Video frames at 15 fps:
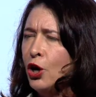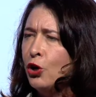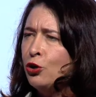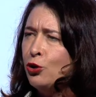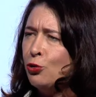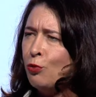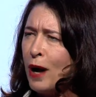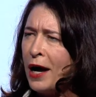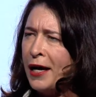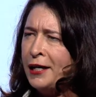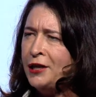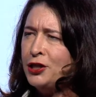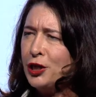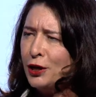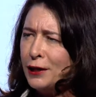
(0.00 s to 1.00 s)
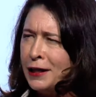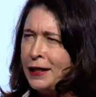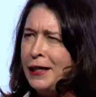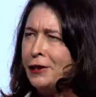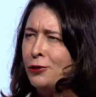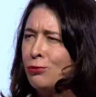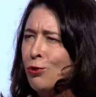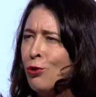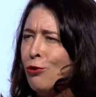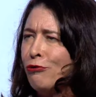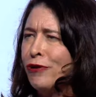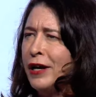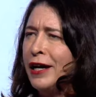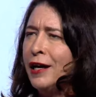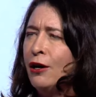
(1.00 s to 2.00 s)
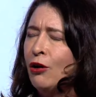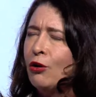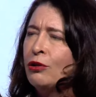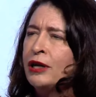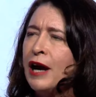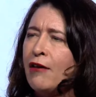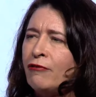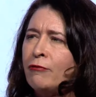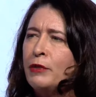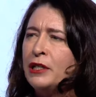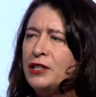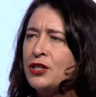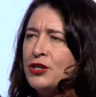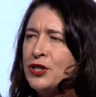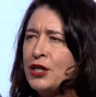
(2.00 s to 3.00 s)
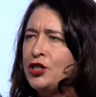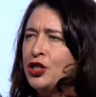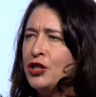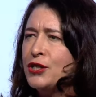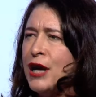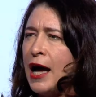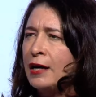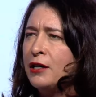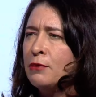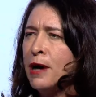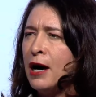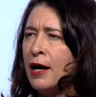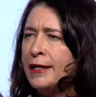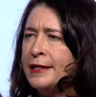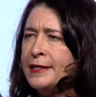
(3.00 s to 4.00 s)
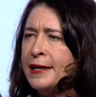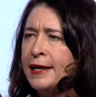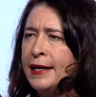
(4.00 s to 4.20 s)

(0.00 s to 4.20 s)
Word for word: to wage legal warfare on government decisions undermines